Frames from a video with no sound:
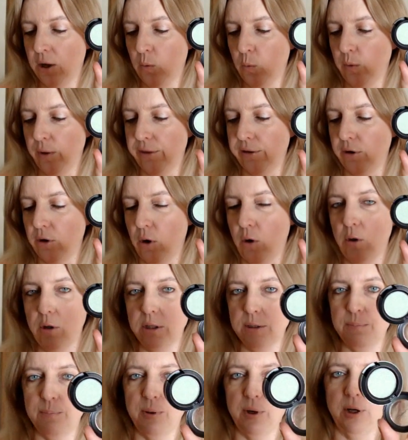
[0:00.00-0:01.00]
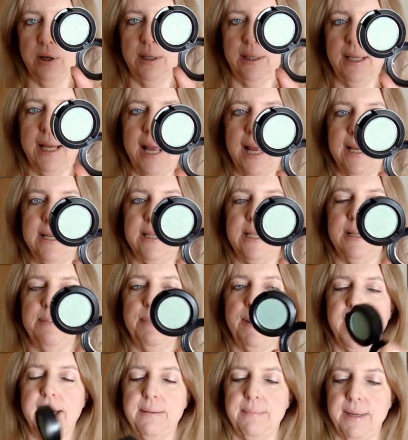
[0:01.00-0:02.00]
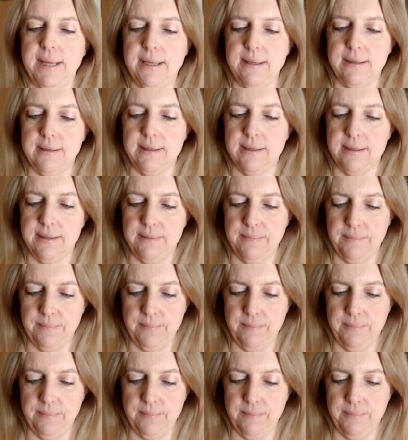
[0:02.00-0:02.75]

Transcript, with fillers: with gold pearlized pigments.